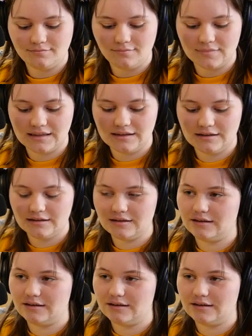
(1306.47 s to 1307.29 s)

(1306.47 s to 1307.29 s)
Yeah, when Adam